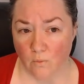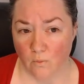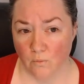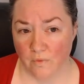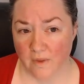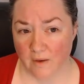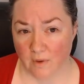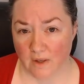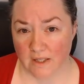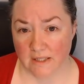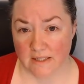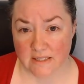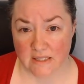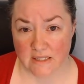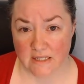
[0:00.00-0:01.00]
They wanted to
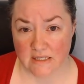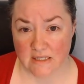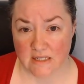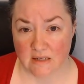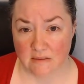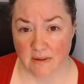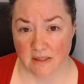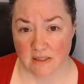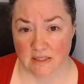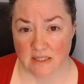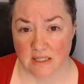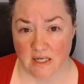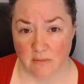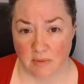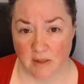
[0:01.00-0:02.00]
send these emails
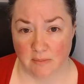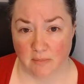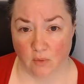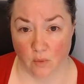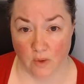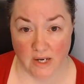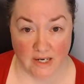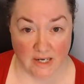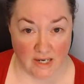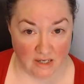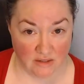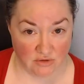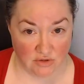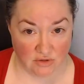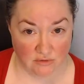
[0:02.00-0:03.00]
to get people re
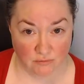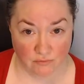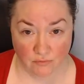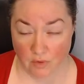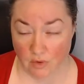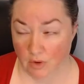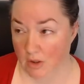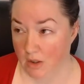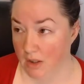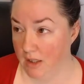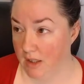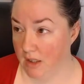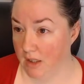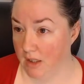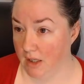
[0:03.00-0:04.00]
engaged.
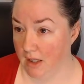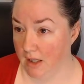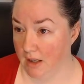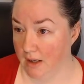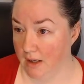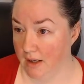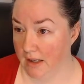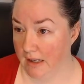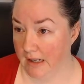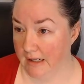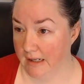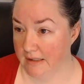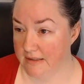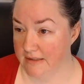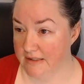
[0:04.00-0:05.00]
Uh,
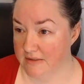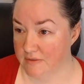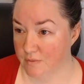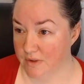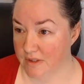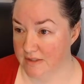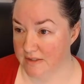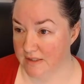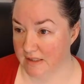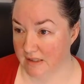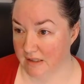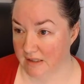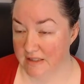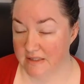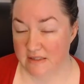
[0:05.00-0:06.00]
and this was a
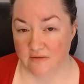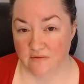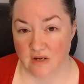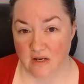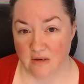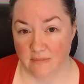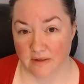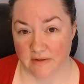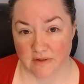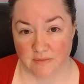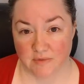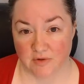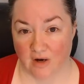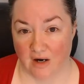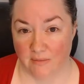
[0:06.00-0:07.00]
list of email
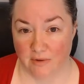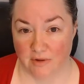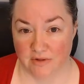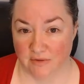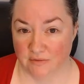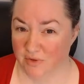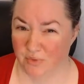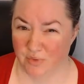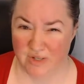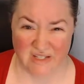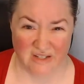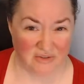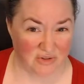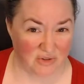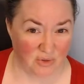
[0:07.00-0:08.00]
subscribers. It was a
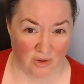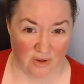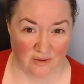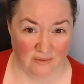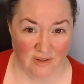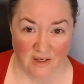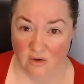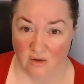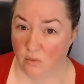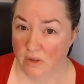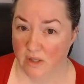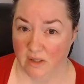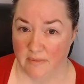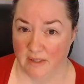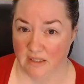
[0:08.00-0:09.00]
retail store
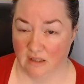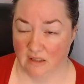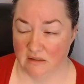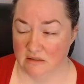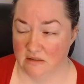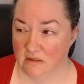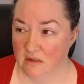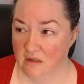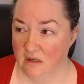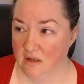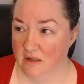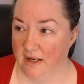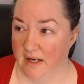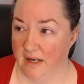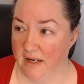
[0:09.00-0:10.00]
really big list,
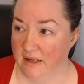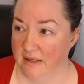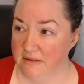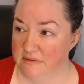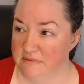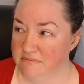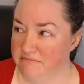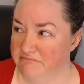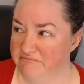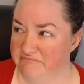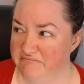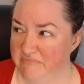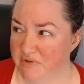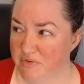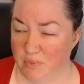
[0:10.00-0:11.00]
and
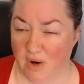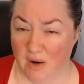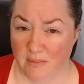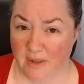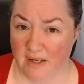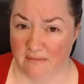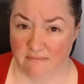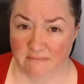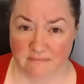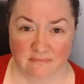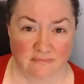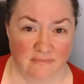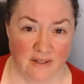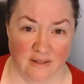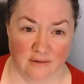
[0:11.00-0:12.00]
there's probably,
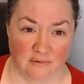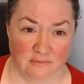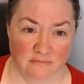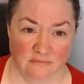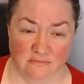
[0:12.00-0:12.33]
you know,